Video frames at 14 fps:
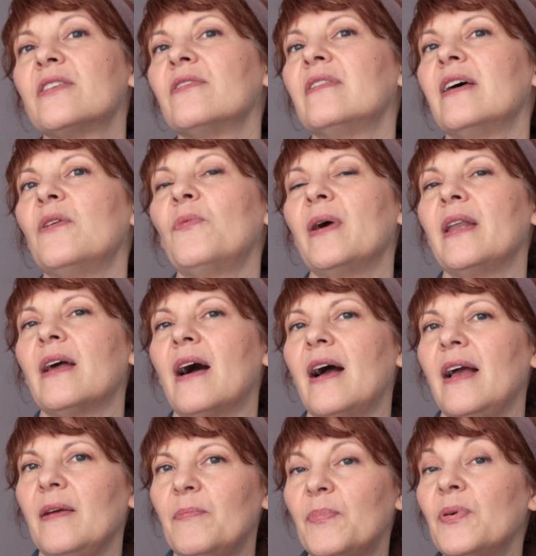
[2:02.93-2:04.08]
so that when
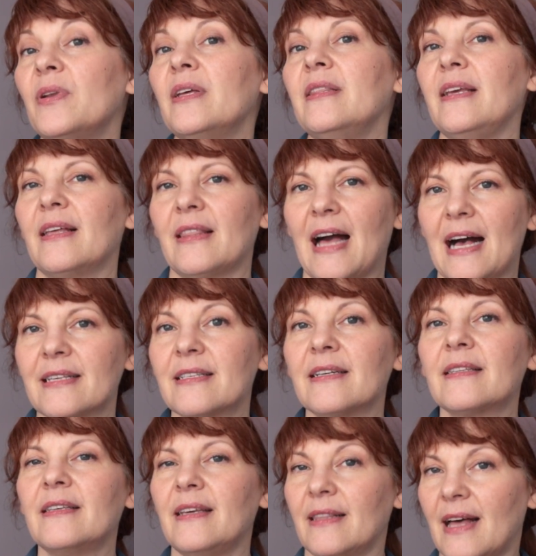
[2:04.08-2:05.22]
I put in the
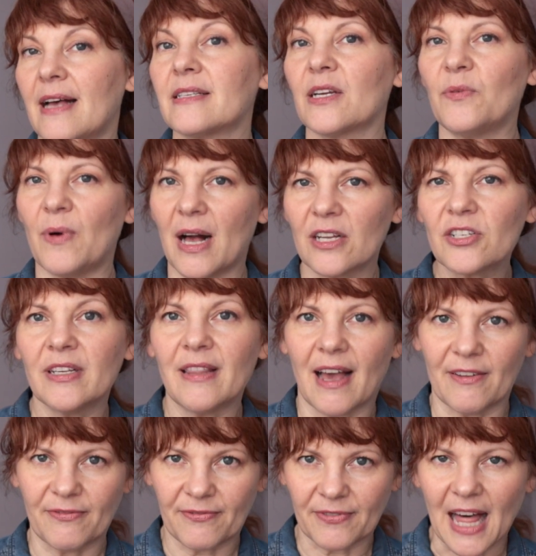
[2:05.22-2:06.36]
elastic will actually
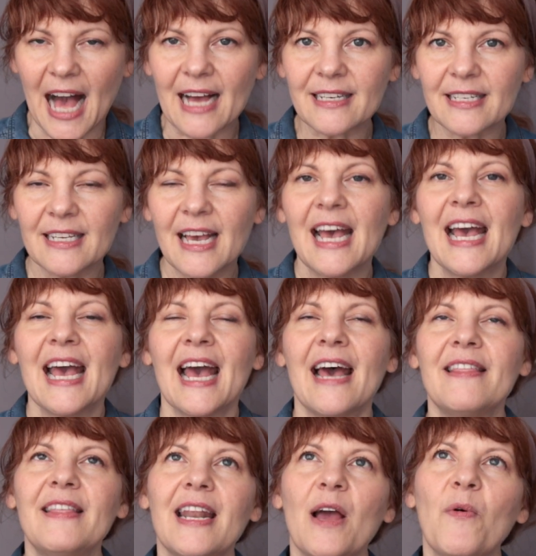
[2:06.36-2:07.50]
lie flat.
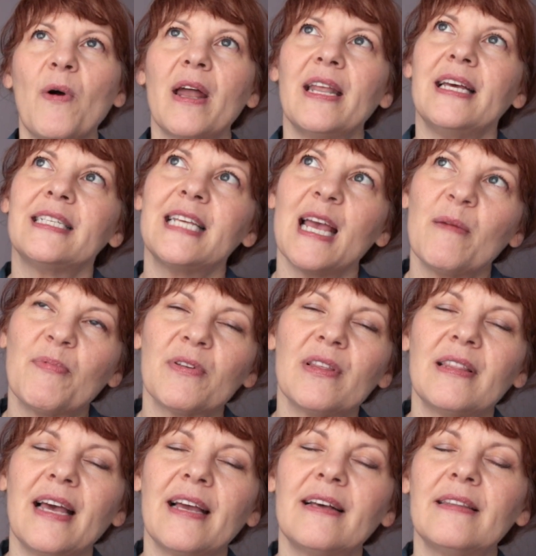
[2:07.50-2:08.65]
And then I want to taper the
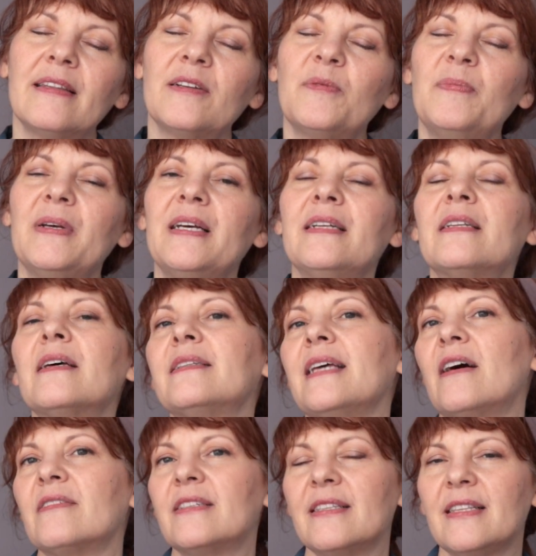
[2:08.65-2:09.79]
leg a little bit
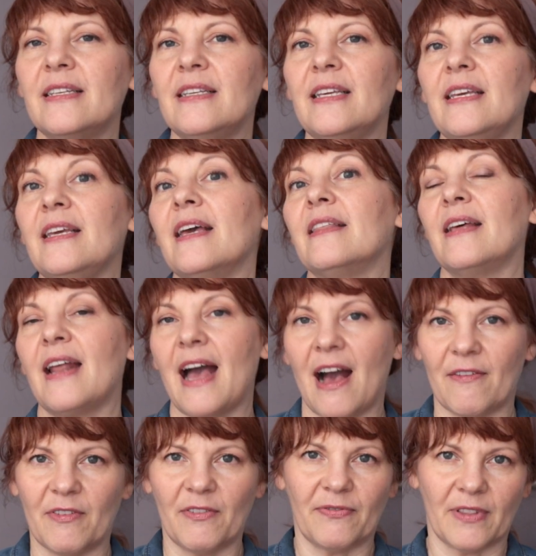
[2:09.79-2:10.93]
down to the knee and then
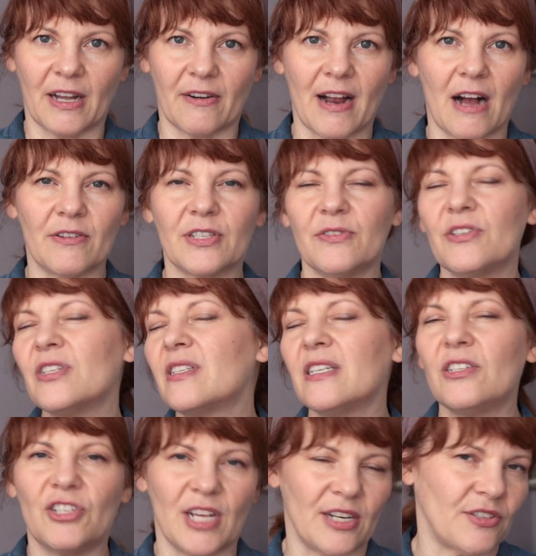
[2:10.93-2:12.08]
have it flare out. So just a
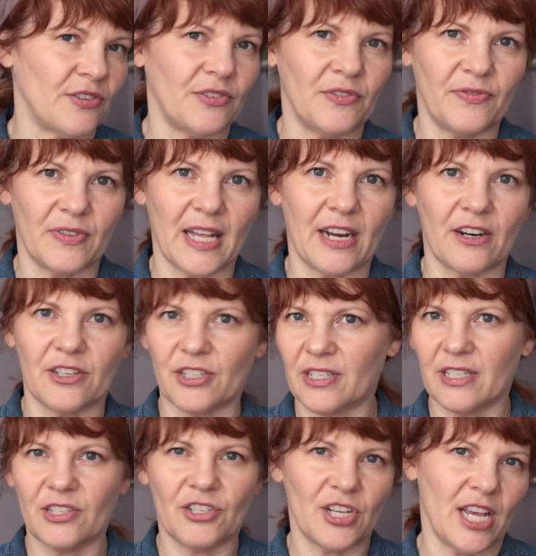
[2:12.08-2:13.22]
gentle flare just
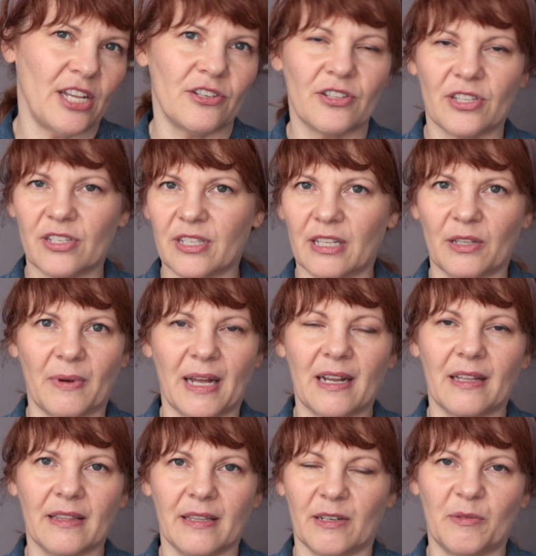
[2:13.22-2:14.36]
to change the silhouette
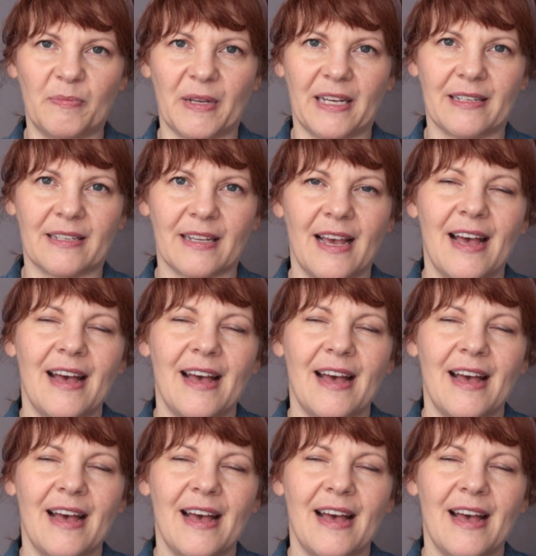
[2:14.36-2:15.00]
a little bit.